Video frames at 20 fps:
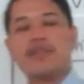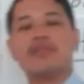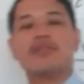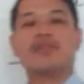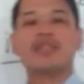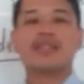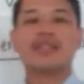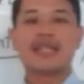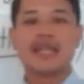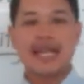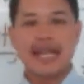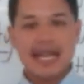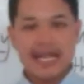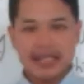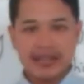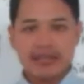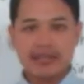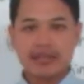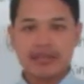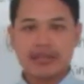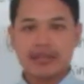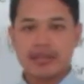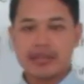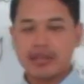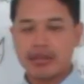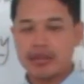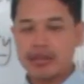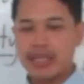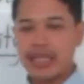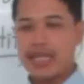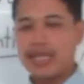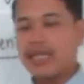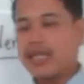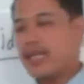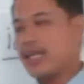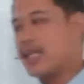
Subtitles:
you a task, okay?